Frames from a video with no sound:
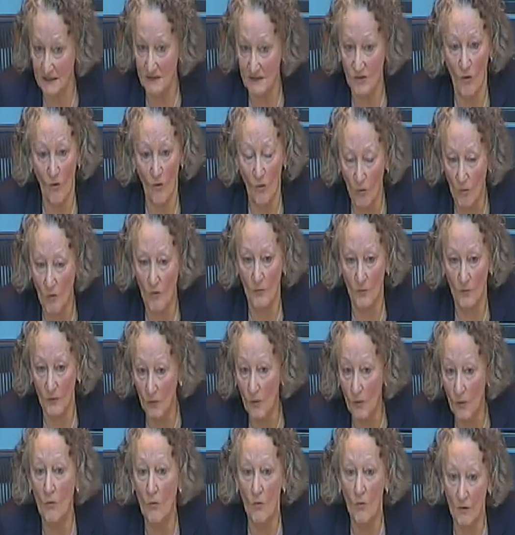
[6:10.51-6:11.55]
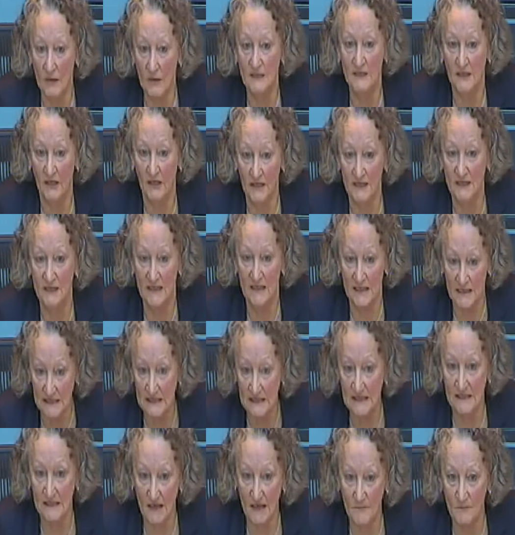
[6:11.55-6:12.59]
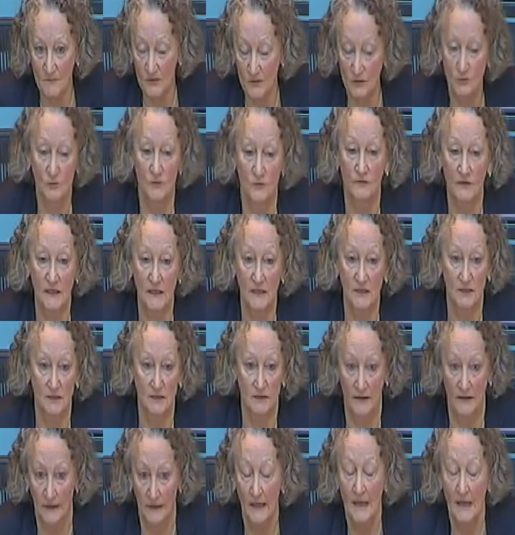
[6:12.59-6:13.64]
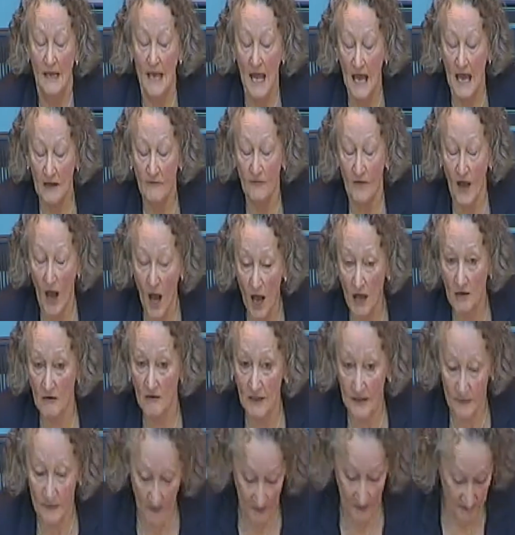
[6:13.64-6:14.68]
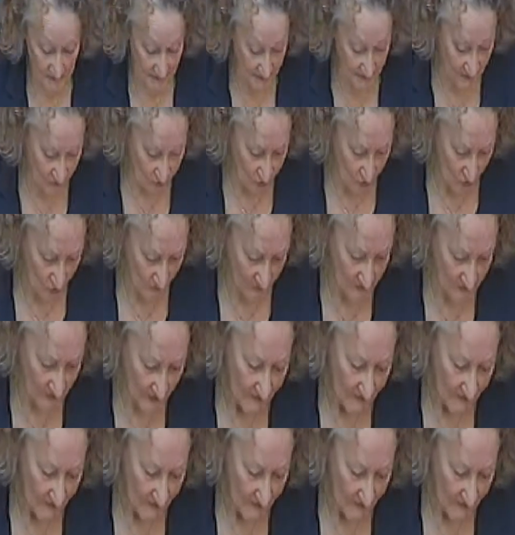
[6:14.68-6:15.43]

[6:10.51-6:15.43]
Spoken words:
We're always going to need some sort of industry, if only because it's jobs.